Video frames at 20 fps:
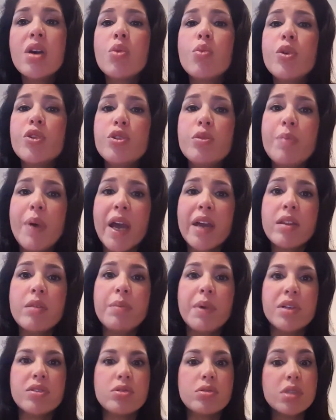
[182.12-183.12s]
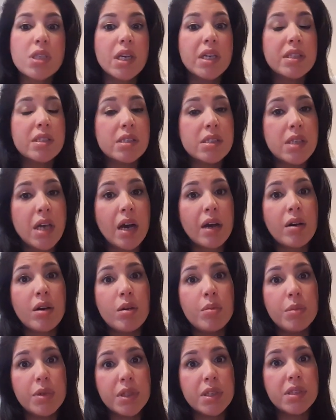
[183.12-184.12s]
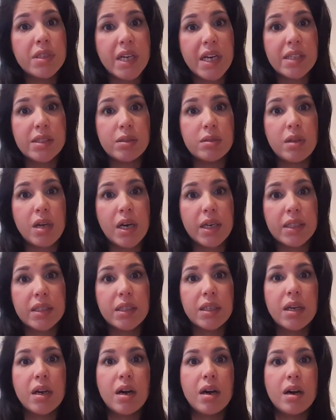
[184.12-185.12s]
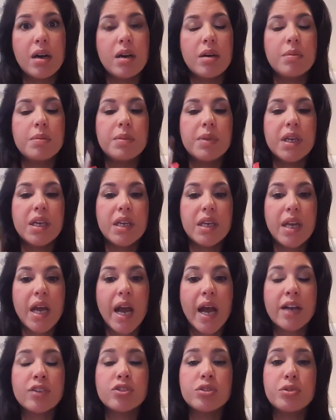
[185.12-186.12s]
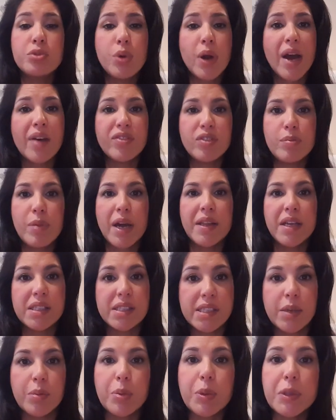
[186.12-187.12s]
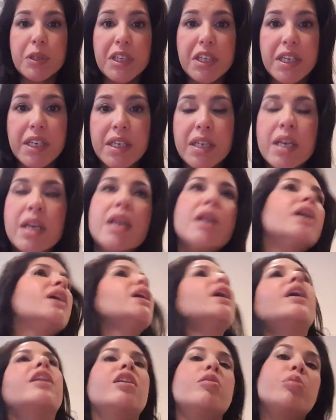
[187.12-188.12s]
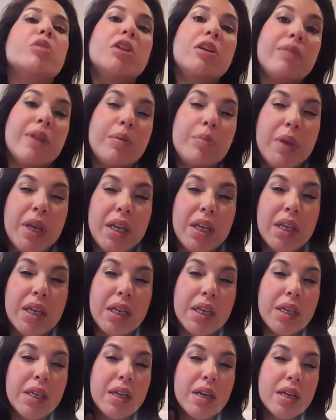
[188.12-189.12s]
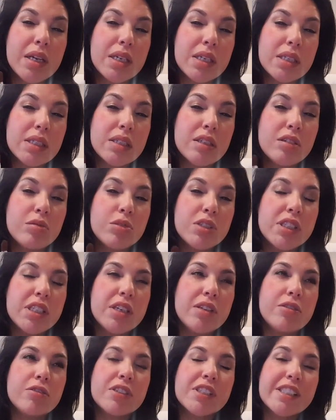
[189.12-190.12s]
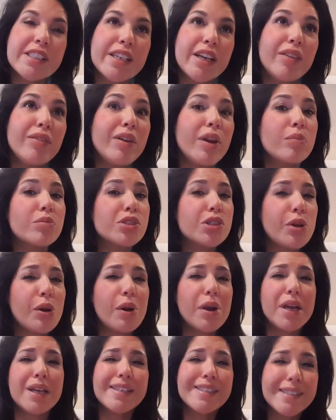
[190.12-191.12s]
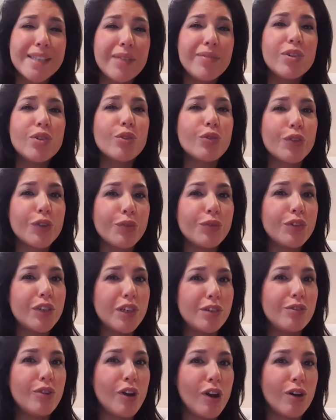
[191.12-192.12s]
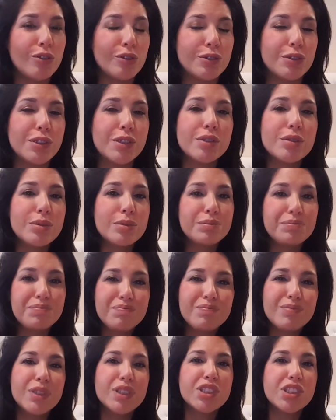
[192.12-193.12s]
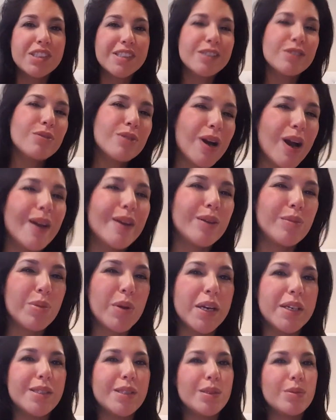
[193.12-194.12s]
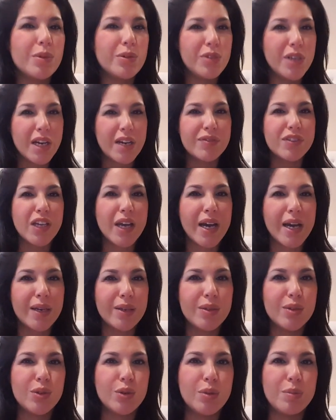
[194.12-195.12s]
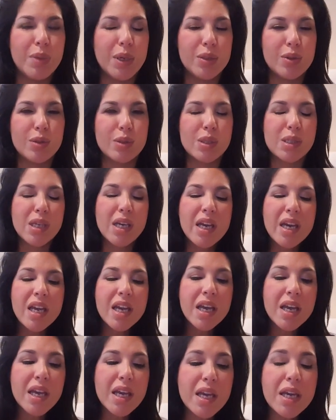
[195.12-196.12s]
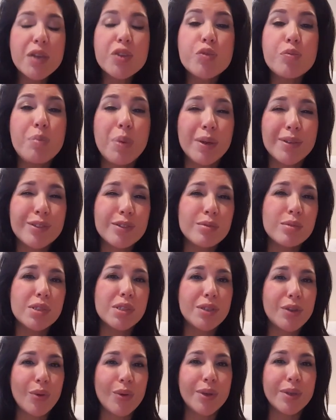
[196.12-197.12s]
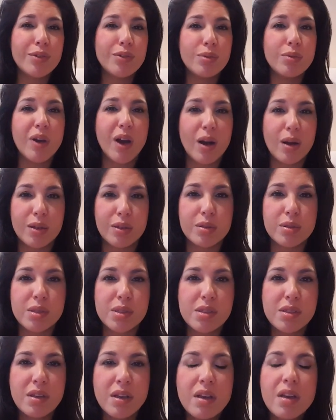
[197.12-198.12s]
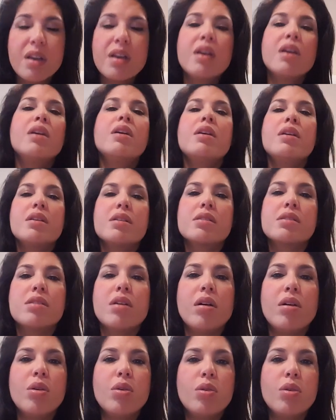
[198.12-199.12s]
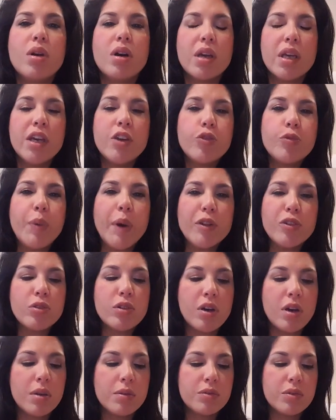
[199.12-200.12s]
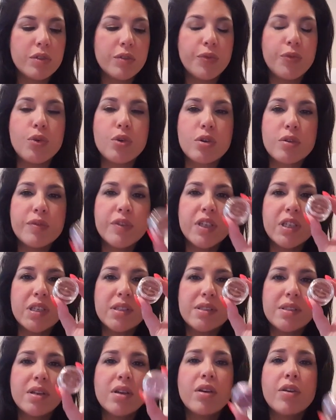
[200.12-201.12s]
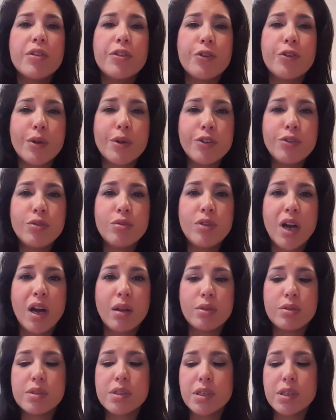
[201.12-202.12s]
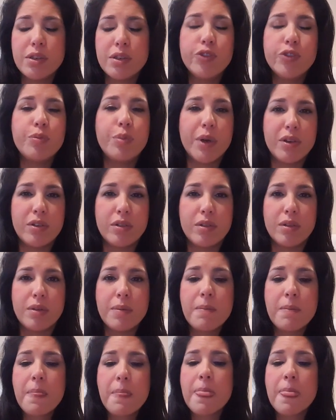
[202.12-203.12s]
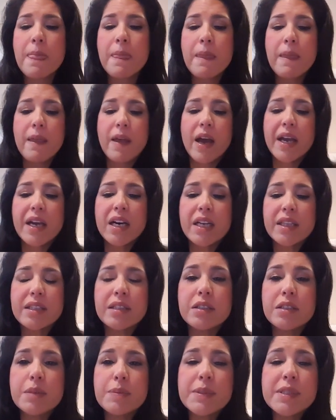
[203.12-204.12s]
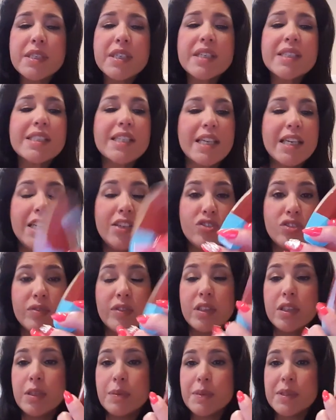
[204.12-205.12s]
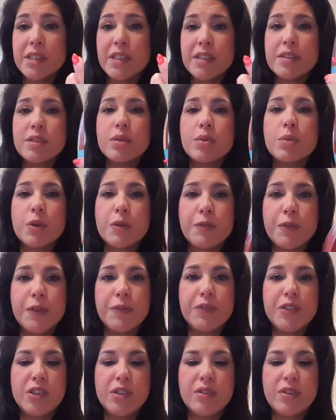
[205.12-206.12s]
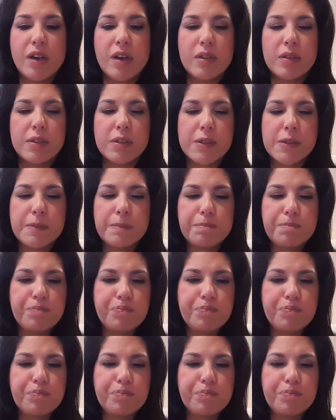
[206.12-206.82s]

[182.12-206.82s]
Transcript: When you buy the bundles, it does not come with the Dazzle Lock. You have to buy that separately. And I believe I paid, it was either $7 or $15, which is still kind of pricey when you have to add it to your bundles. Each bundle was $32. So each bundle comes with 4 of these. $32 each bundle. I got the lipsticks. Each of the lipsticks were $15.